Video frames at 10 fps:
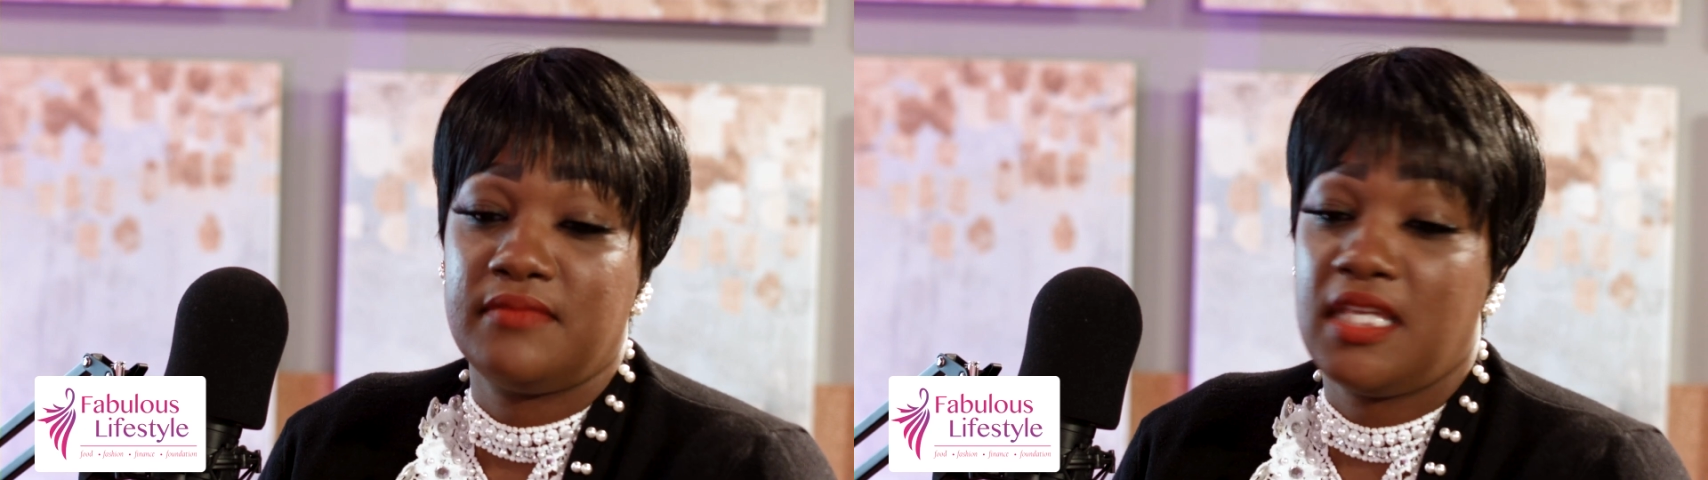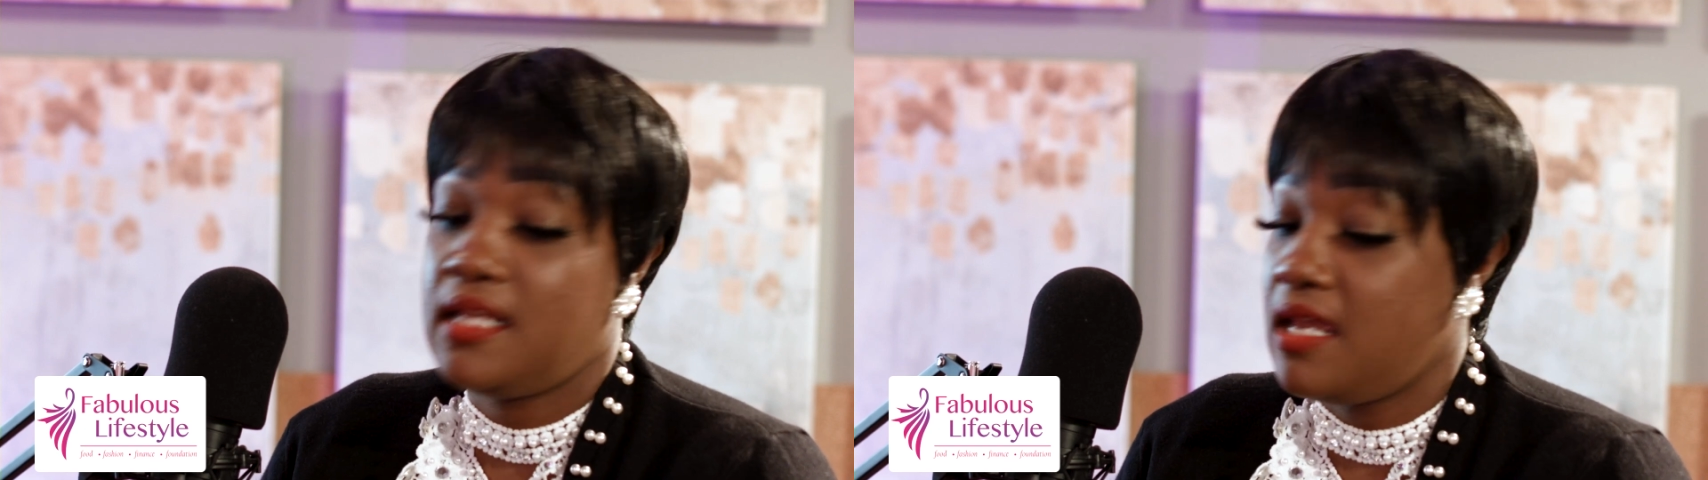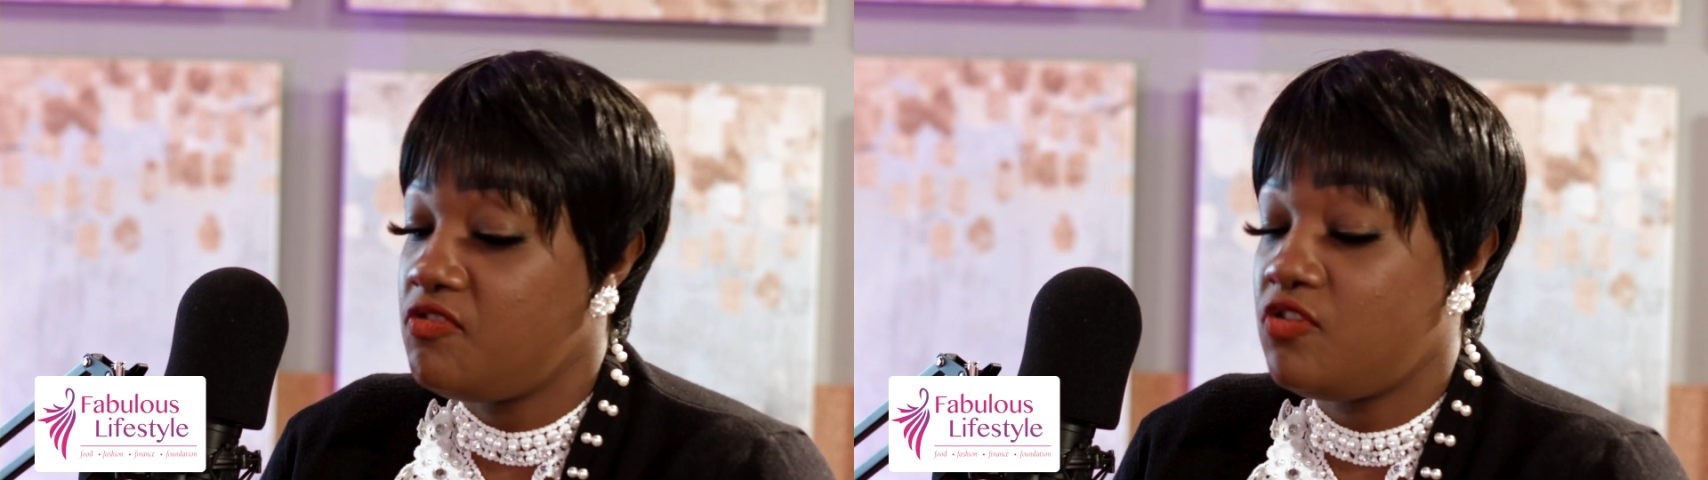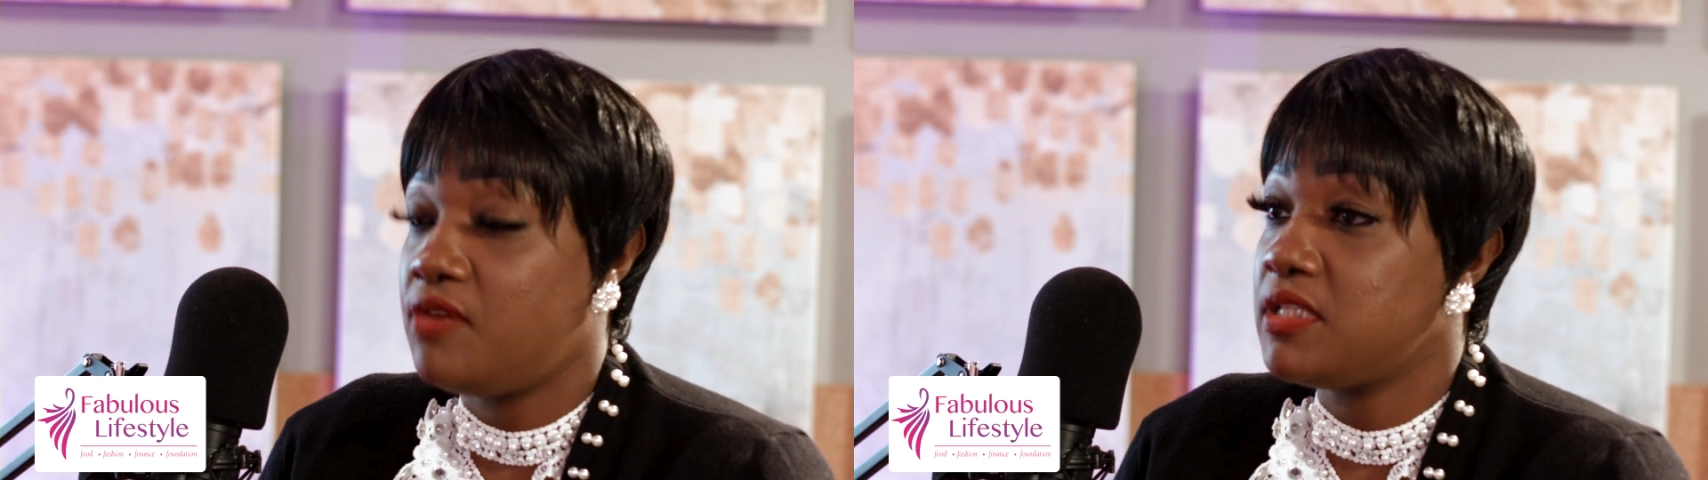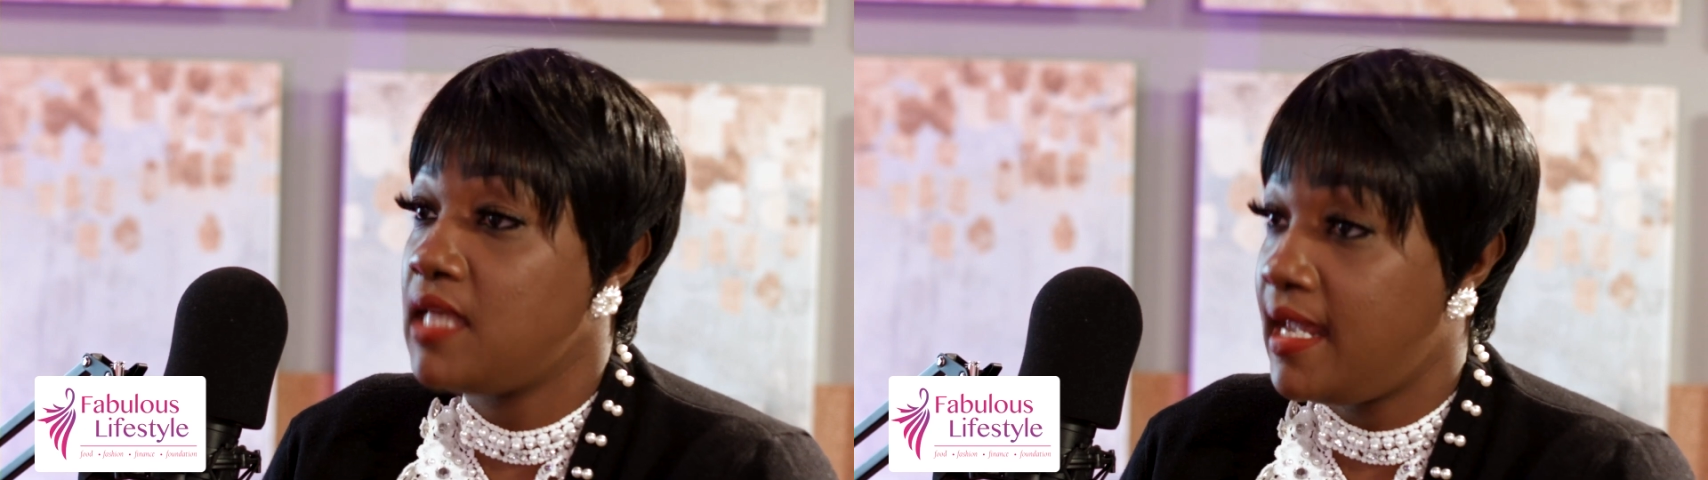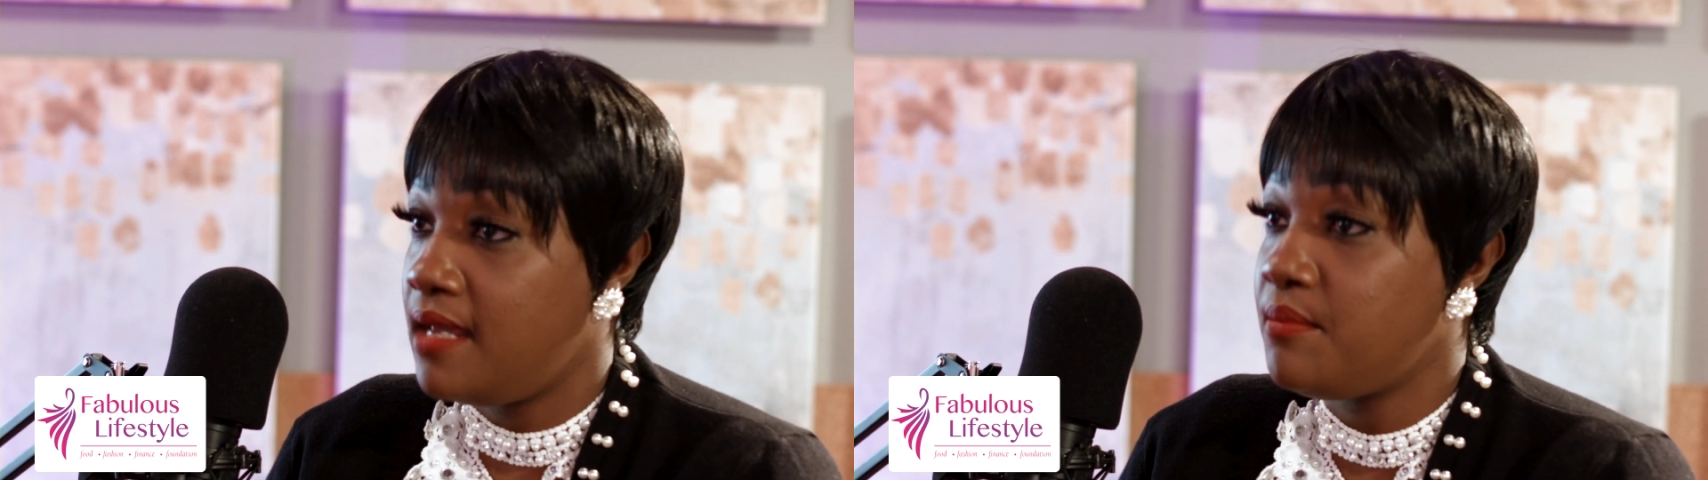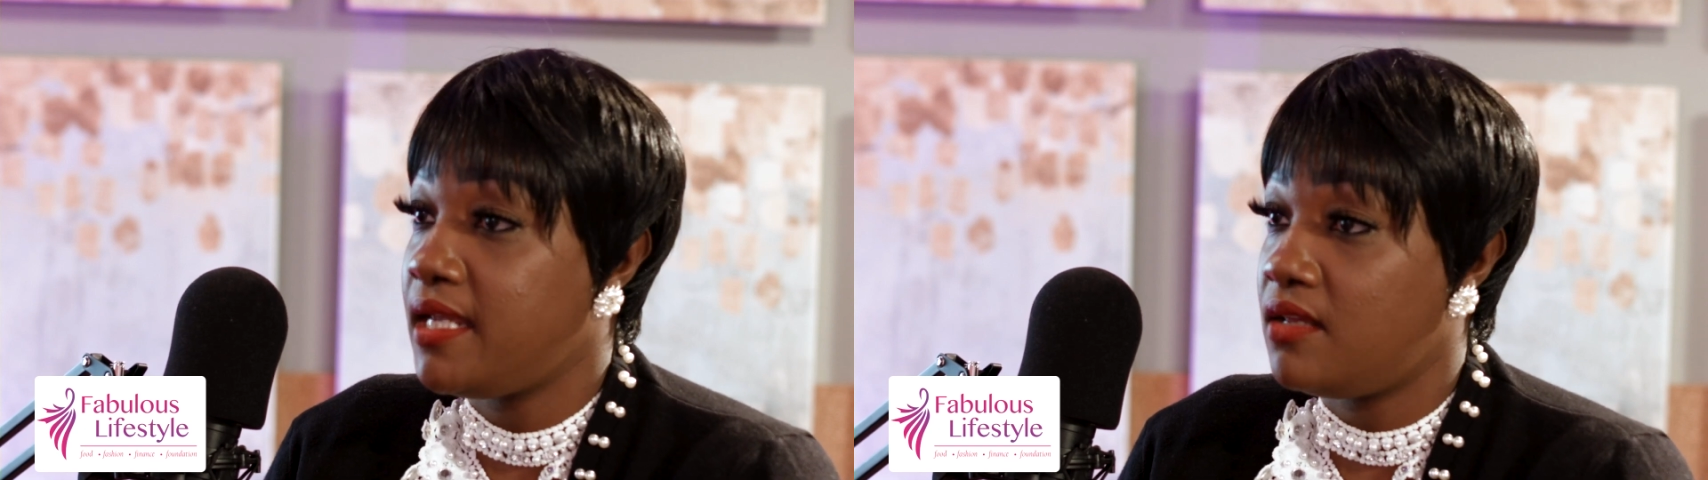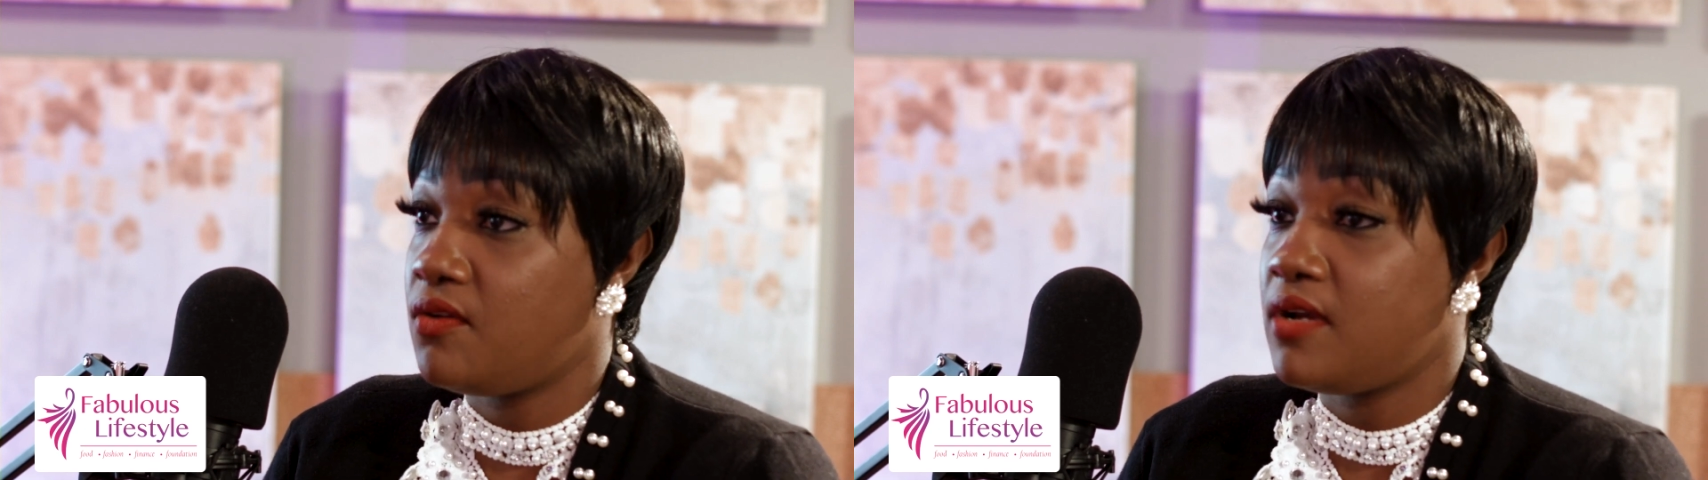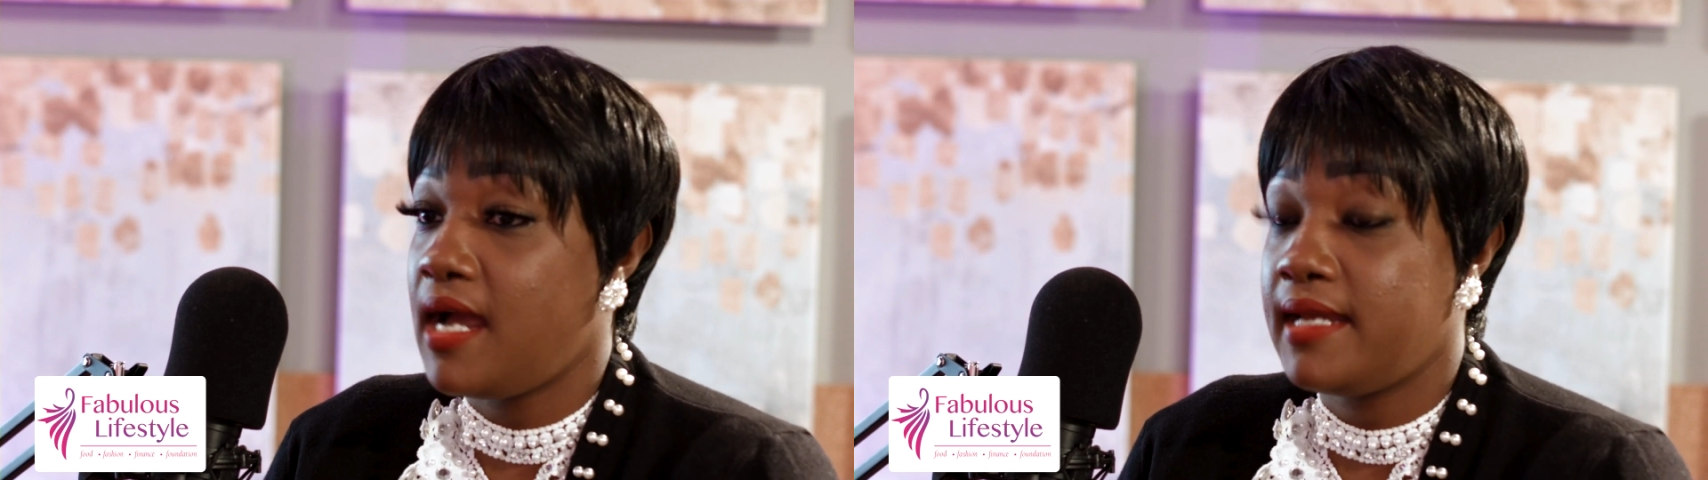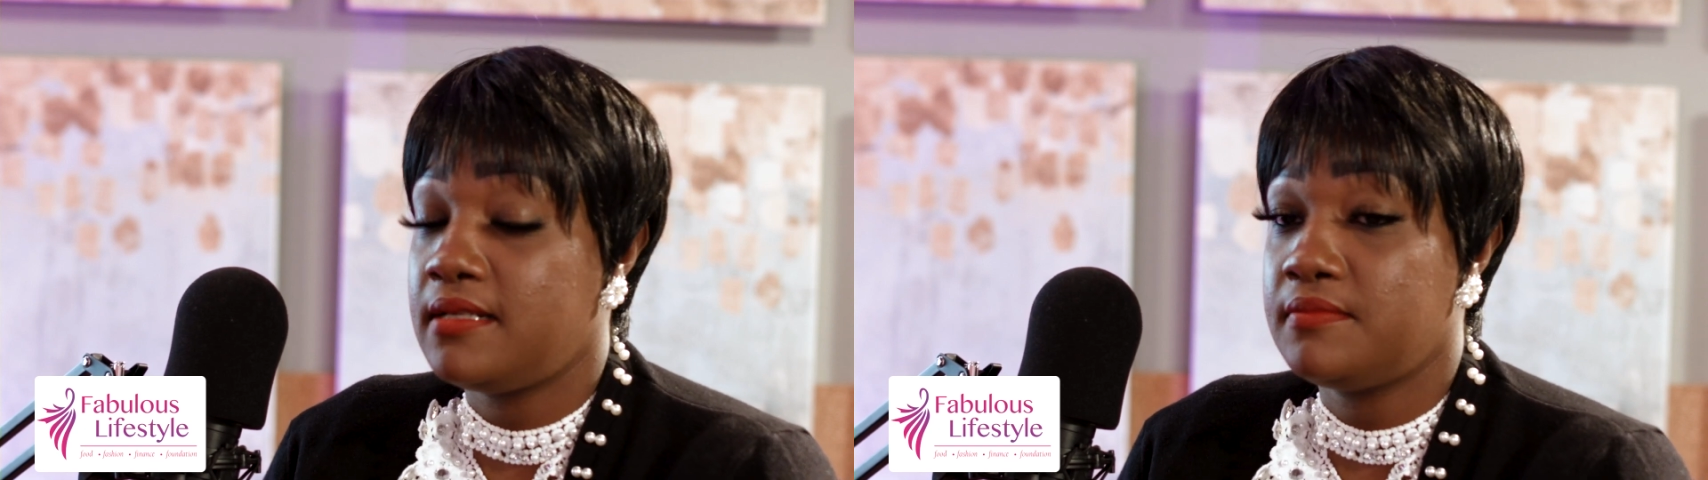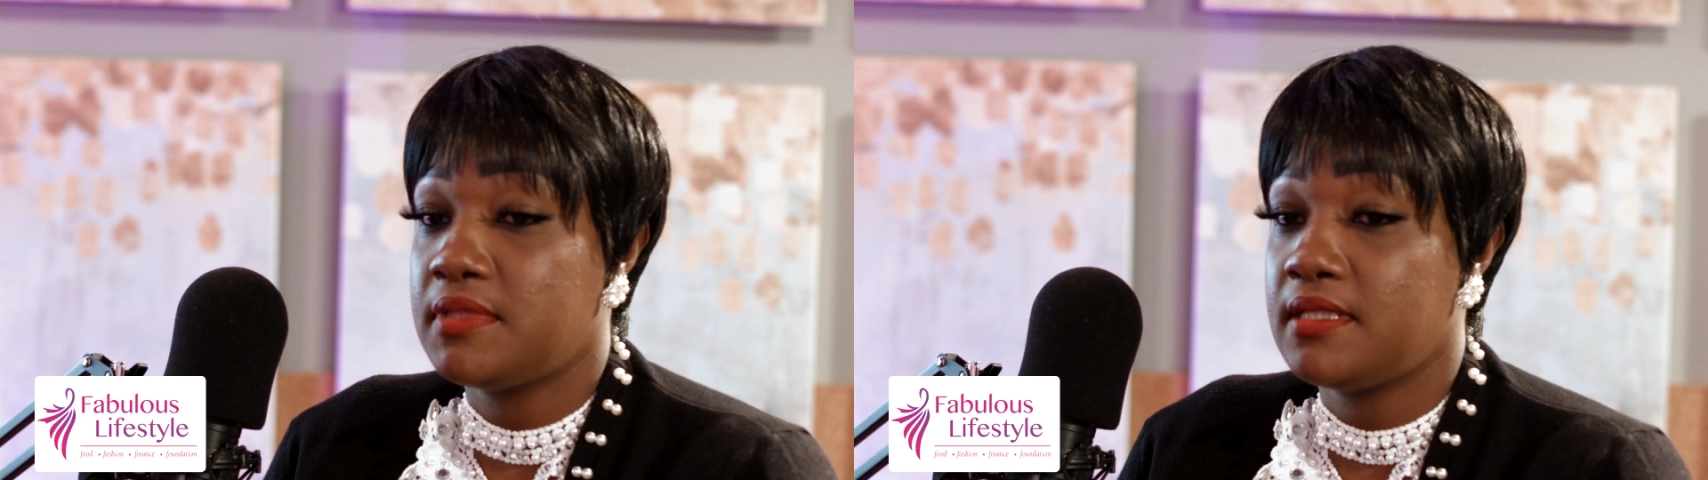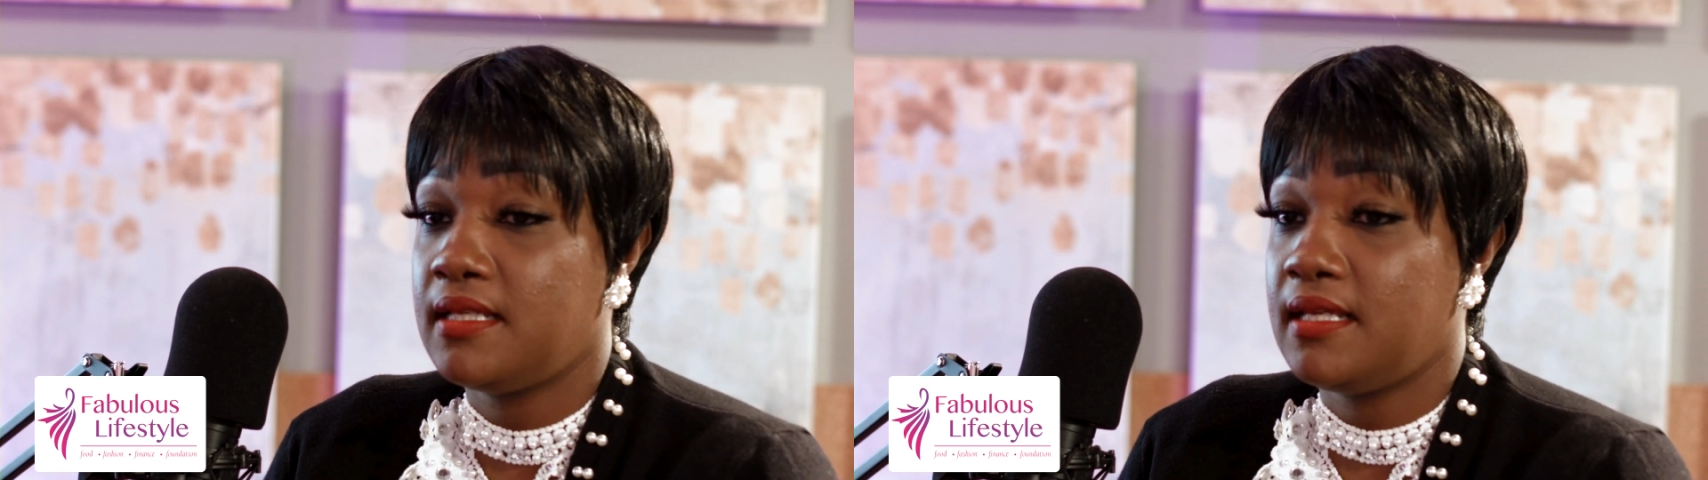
everyone was hand making their items.